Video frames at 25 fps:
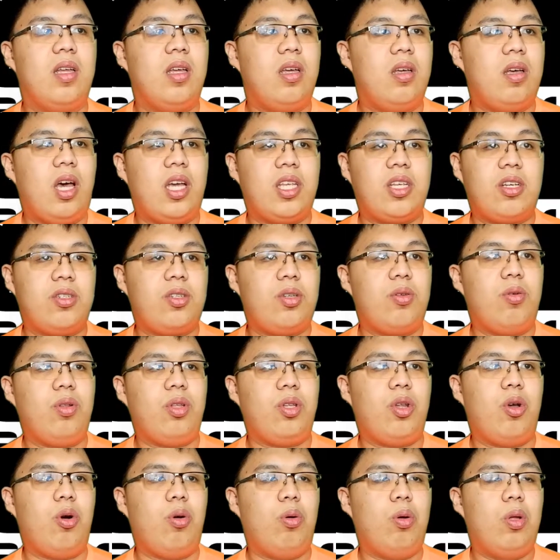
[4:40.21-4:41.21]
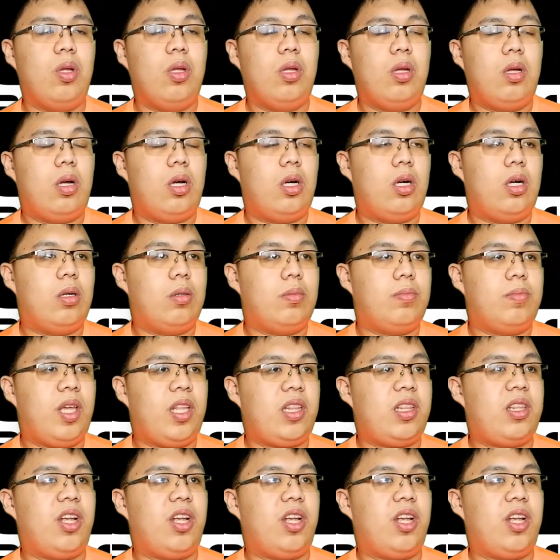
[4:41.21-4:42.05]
I just don't know, it